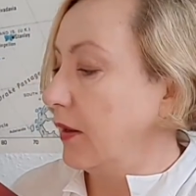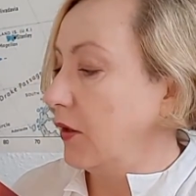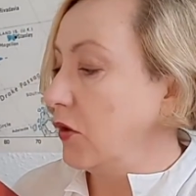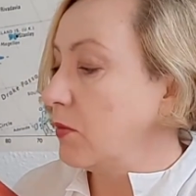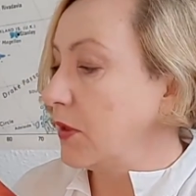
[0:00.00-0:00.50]

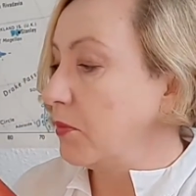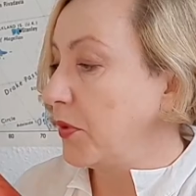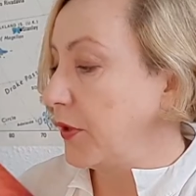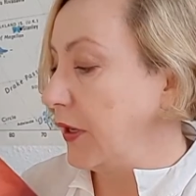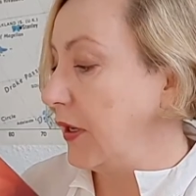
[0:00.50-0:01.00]
human
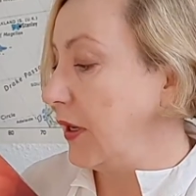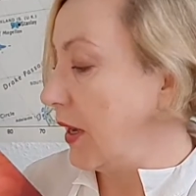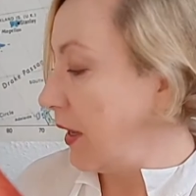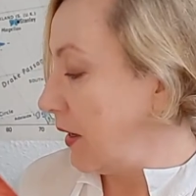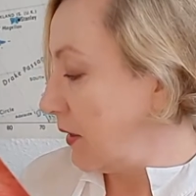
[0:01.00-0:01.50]
body,
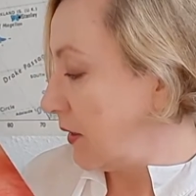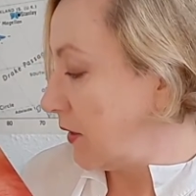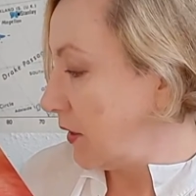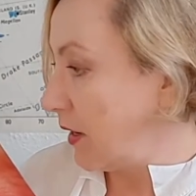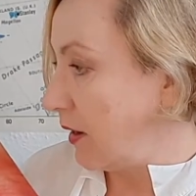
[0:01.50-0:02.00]

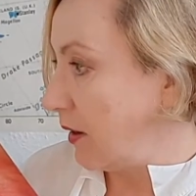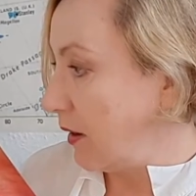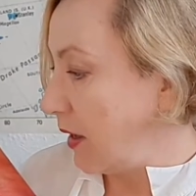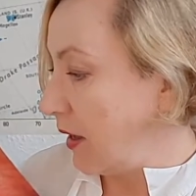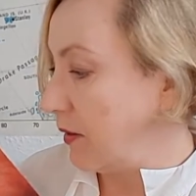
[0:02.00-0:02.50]
and
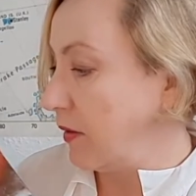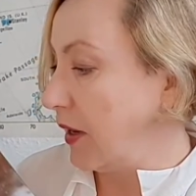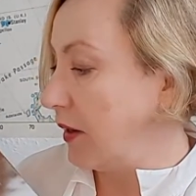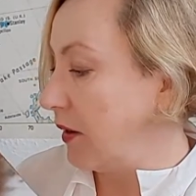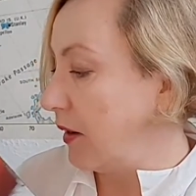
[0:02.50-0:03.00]

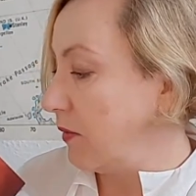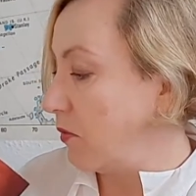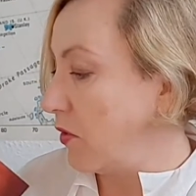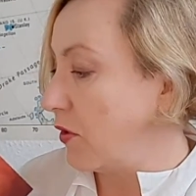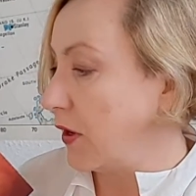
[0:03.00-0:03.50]

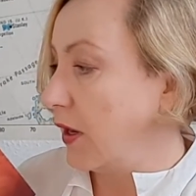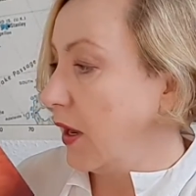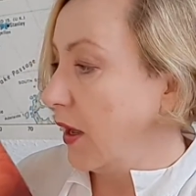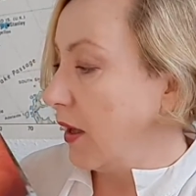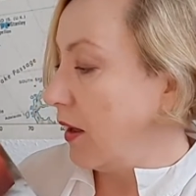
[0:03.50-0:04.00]
more
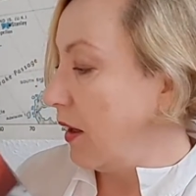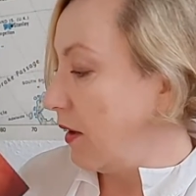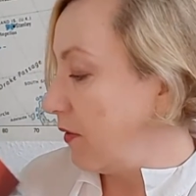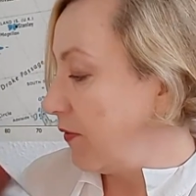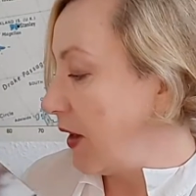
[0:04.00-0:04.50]

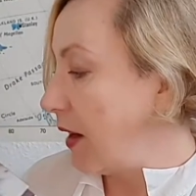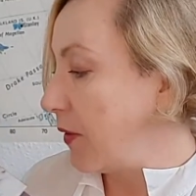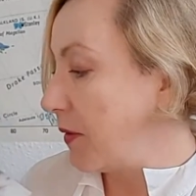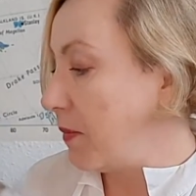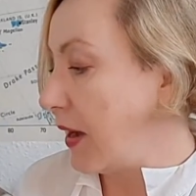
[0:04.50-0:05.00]

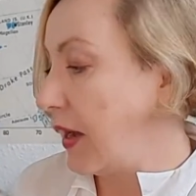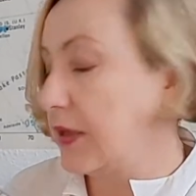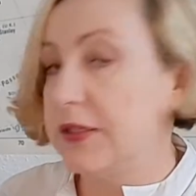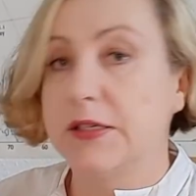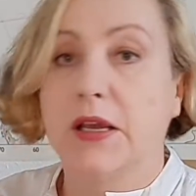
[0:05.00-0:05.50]
flower
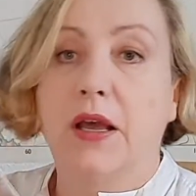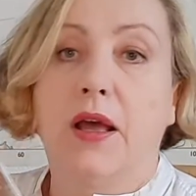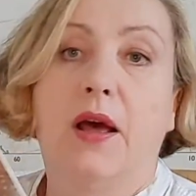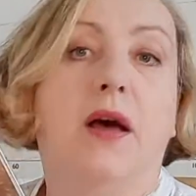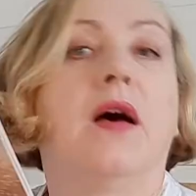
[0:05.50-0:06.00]
buds,
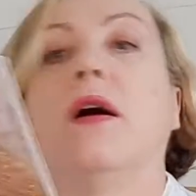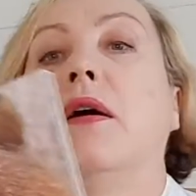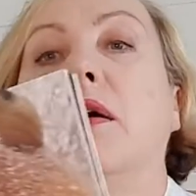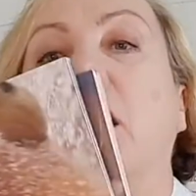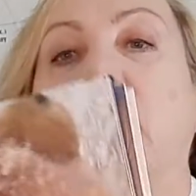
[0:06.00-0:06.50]

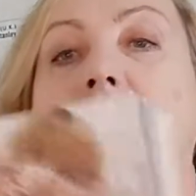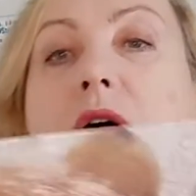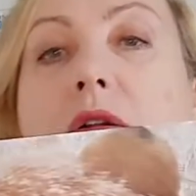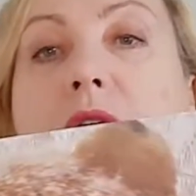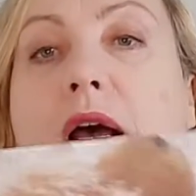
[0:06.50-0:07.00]
and
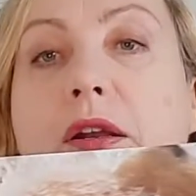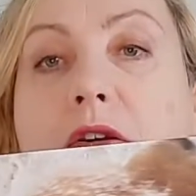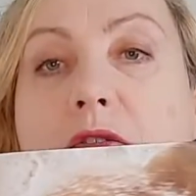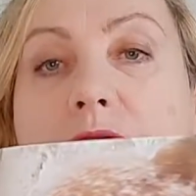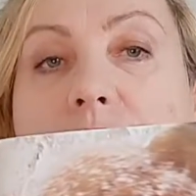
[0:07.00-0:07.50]
all kind
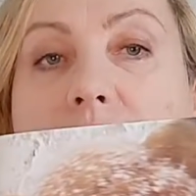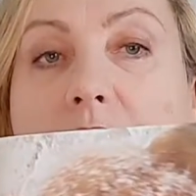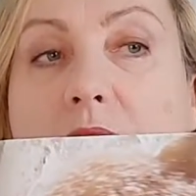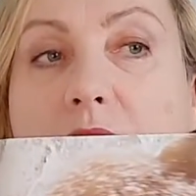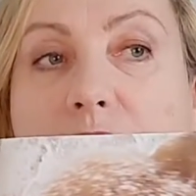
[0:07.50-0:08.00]
of
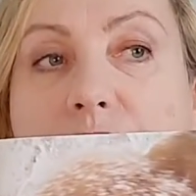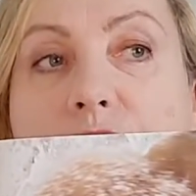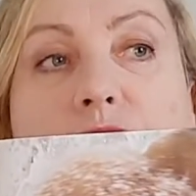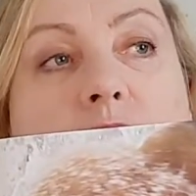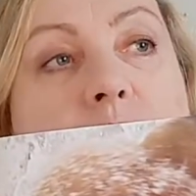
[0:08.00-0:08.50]

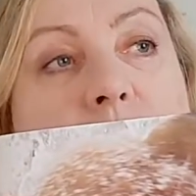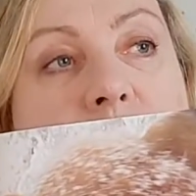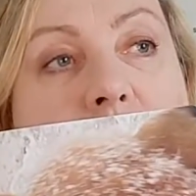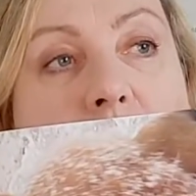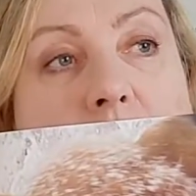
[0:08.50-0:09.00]

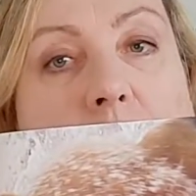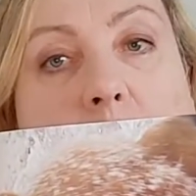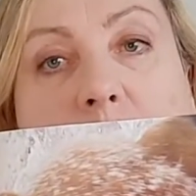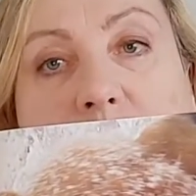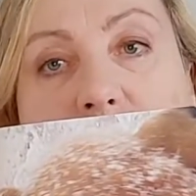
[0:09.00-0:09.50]
forms
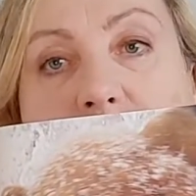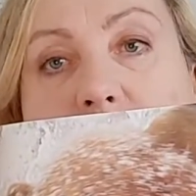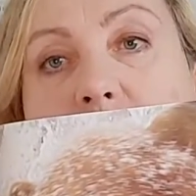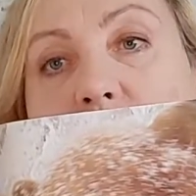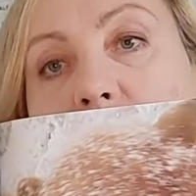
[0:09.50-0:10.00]
which
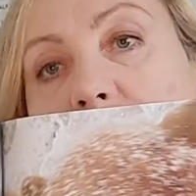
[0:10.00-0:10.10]
seemed to